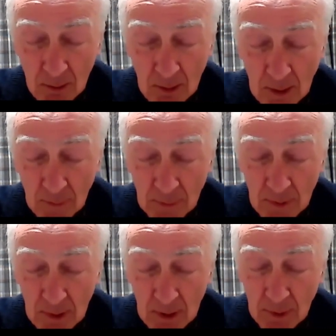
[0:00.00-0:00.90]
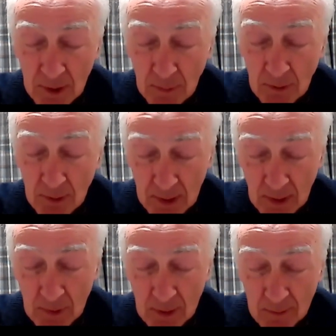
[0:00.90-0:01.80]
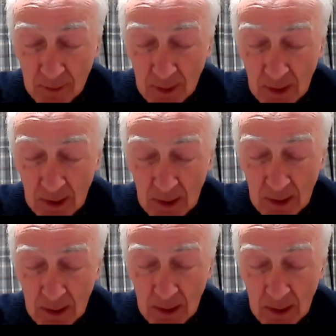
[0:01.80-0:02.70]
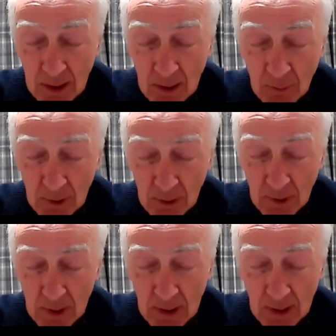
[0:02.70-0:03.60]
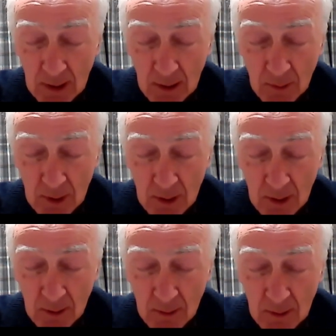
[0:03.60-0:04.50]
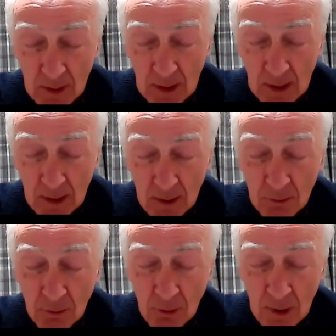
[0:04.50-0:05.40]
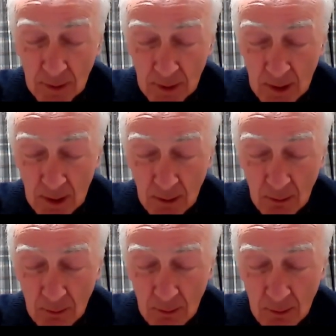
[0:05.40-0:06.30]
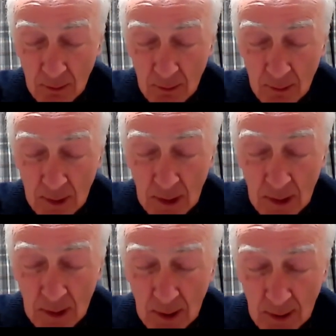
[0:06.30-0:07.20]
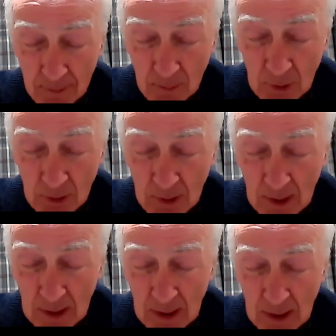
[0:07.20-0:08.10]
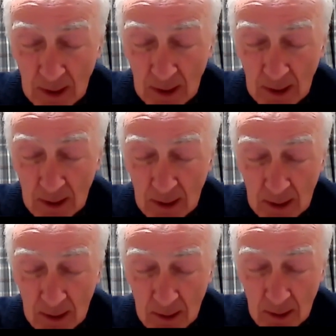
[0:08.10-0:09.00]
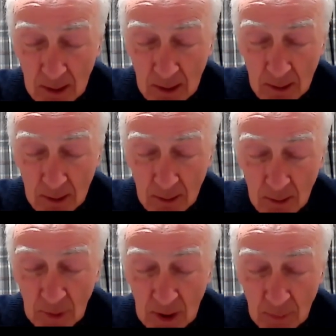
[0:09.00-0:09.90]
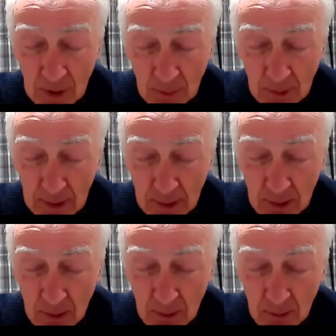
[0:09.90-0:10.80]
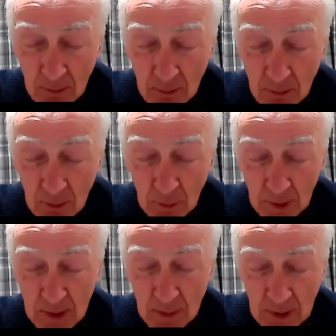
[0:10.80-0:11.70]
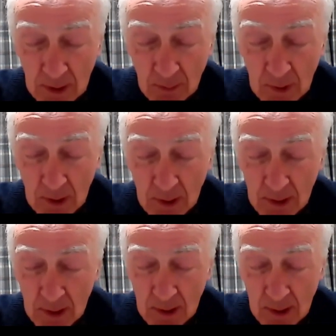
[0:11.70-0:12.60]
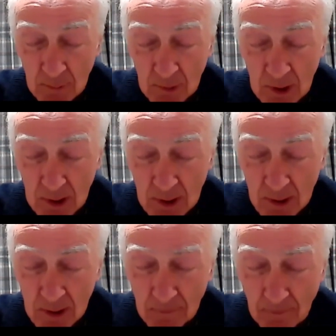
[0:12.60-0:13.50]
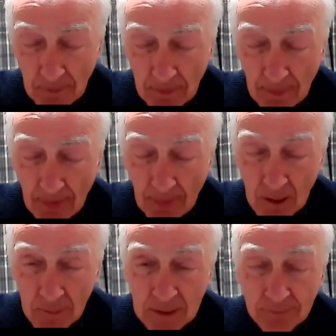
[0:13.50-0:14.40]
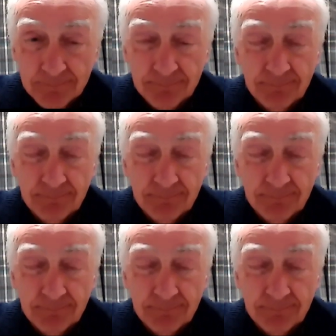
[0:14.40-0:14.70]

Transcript: help them help us to be receptive to hear what you would say and uh, to draw closer to you, to learn to love you more, and uh, to be the people that you want us to be. And we ask it in the name of Jesus. Amen.